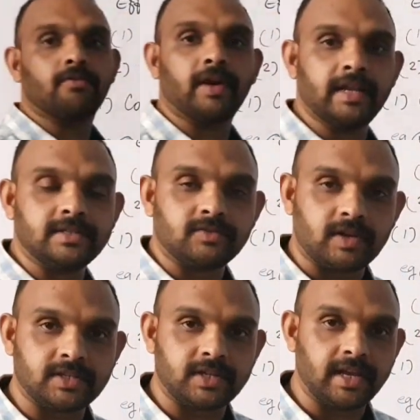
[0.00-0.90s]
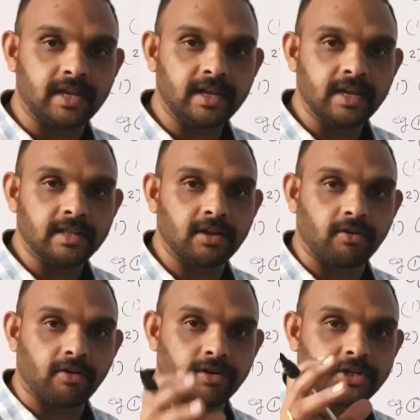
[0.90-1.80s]
what is rusting? The
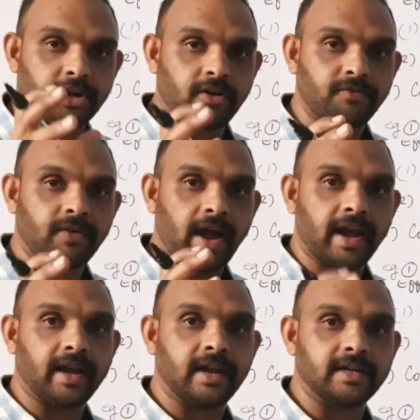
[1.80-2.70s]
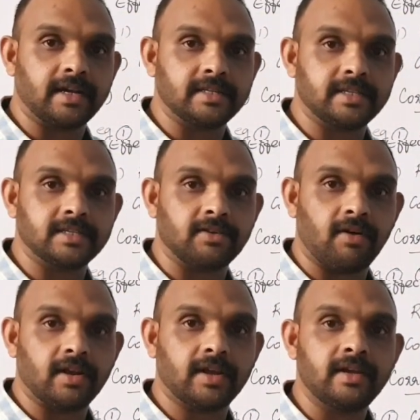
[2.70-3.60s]
corrosion of iron particles is
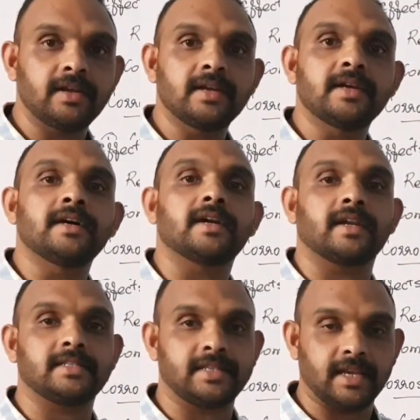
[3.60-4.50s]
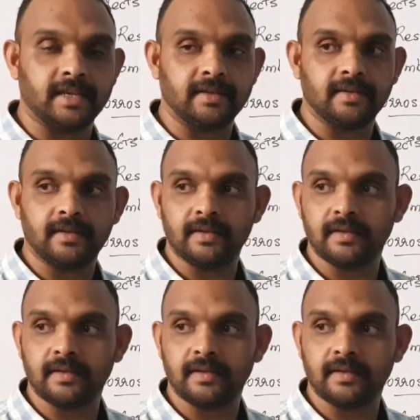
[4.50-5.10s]
called rusting.